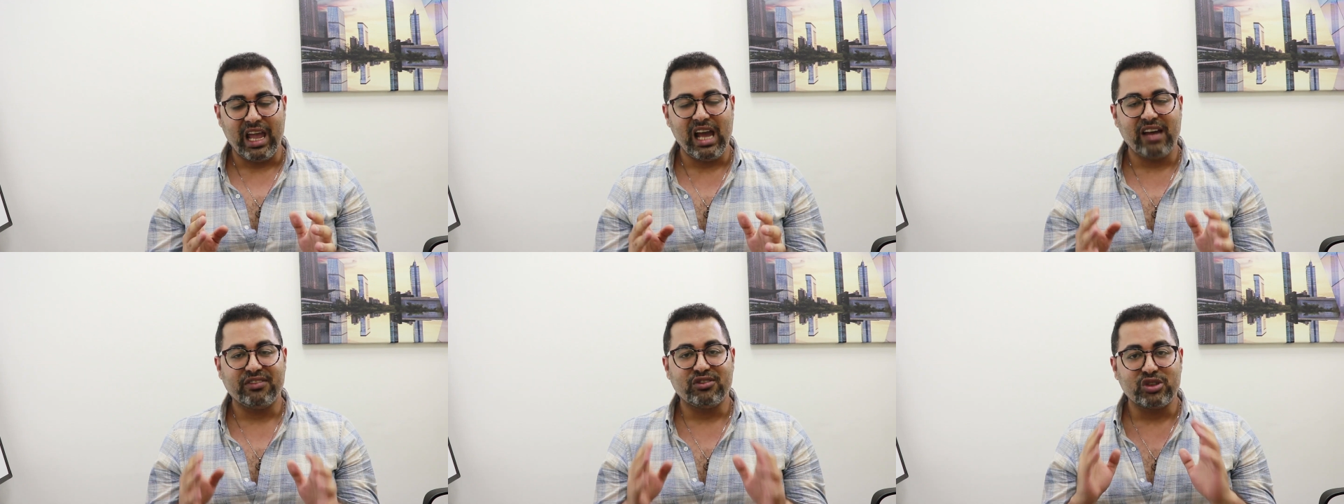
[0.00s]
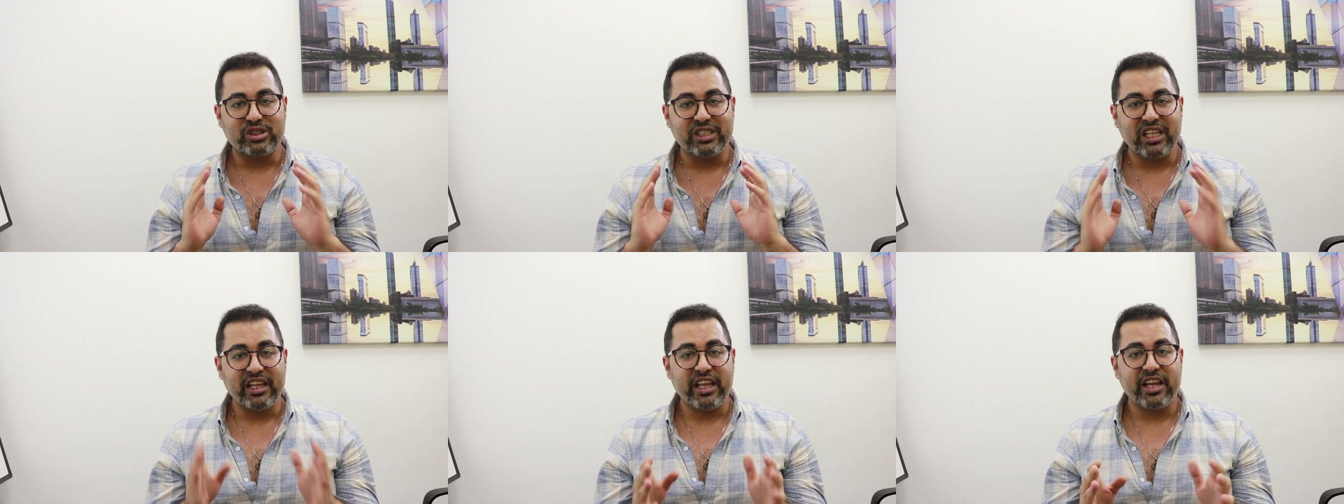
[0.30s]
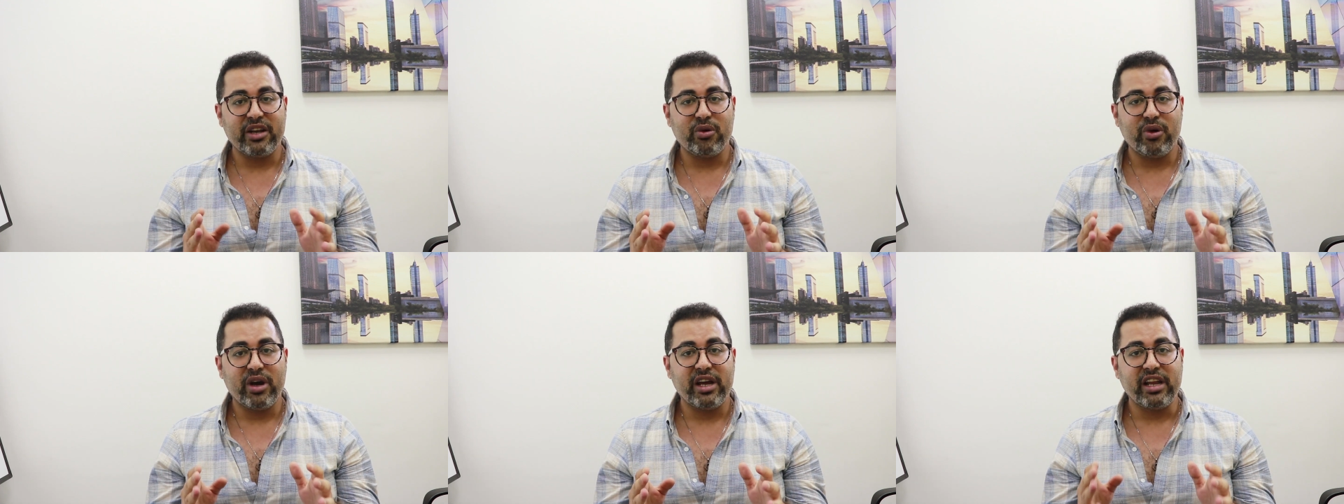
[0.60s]
i have to tell
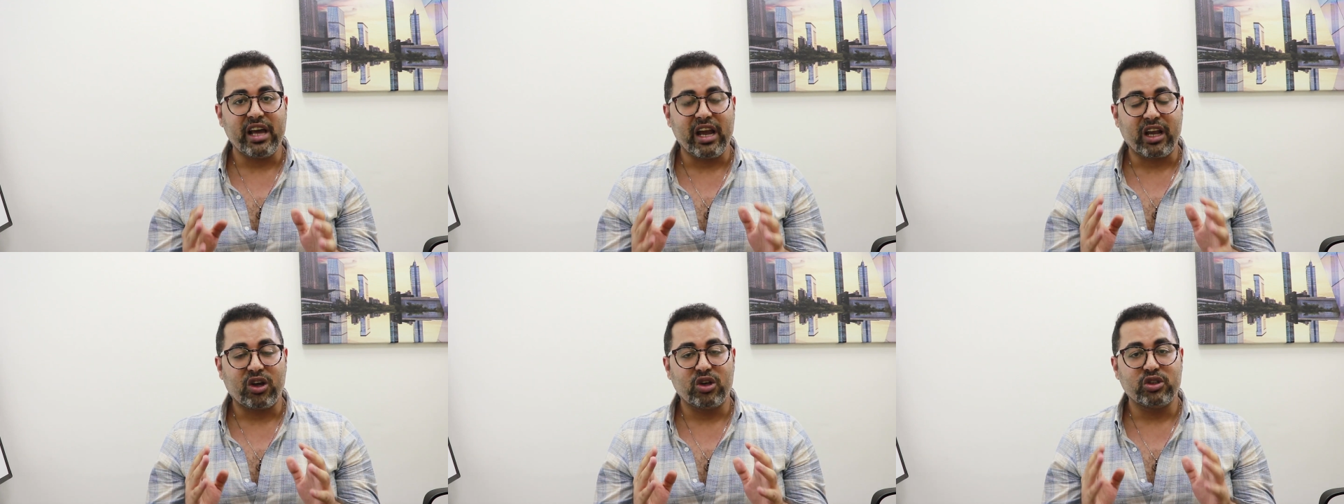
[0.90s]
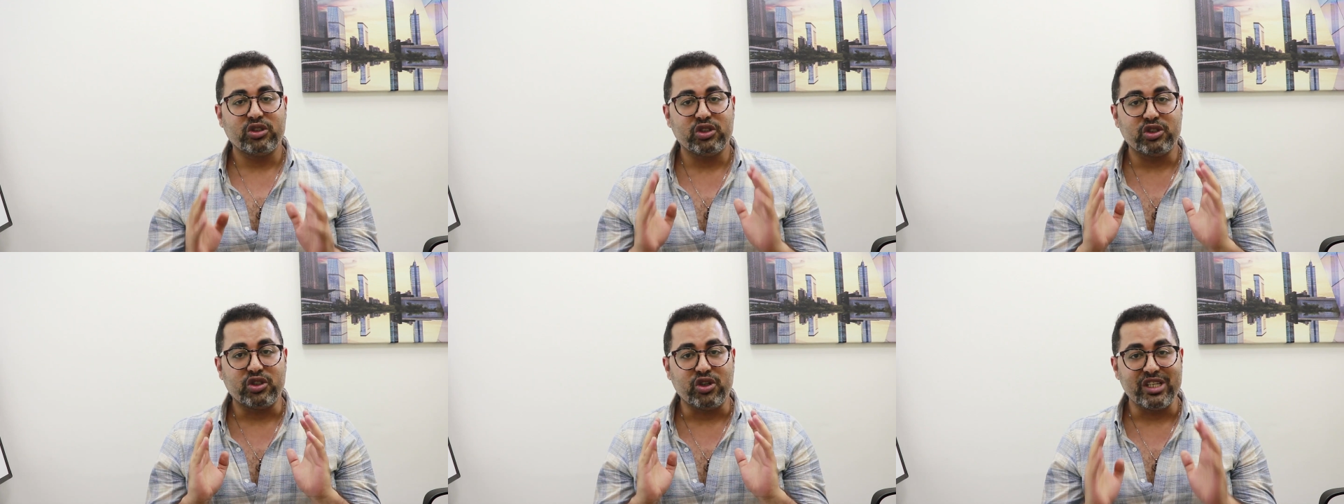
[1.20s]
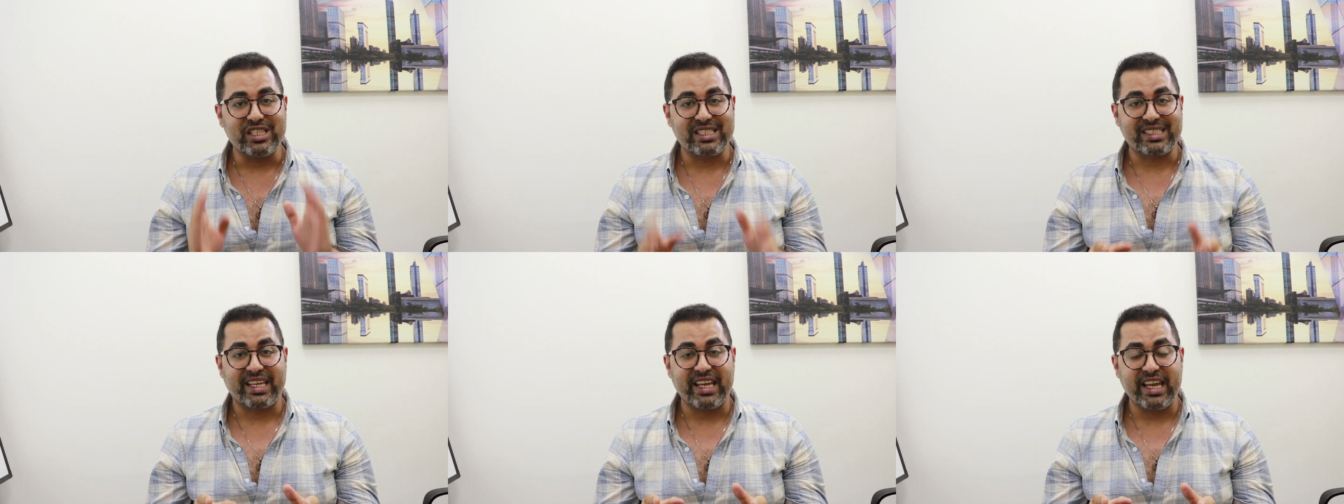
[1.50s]
anyone according to his